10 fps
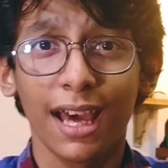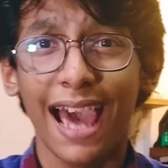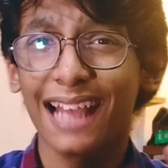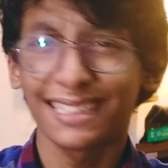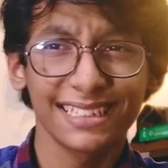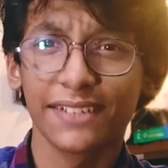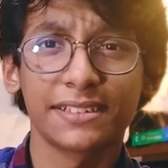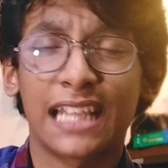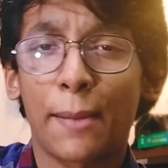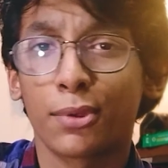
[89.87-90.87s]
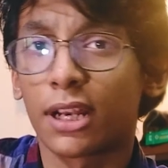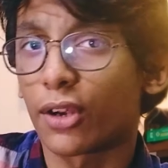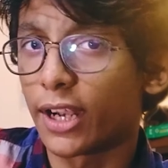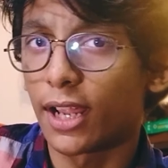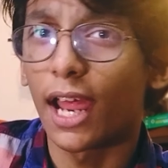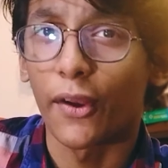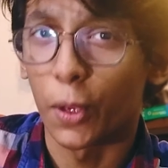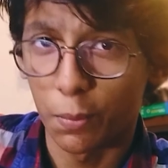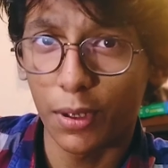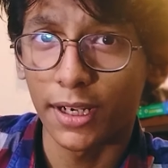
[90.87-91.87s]
and just give a slap to the red
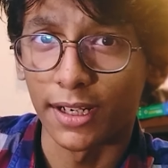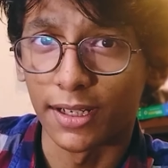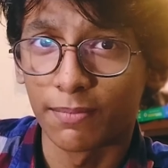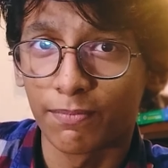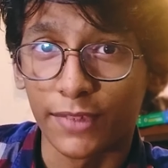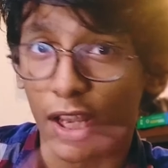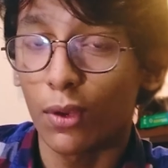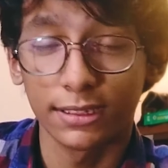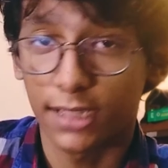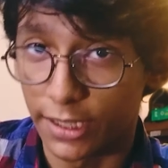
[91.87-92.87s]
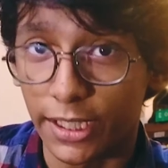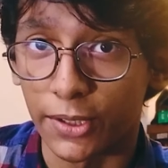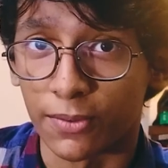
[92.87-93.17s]
annoying button. Now let's continue.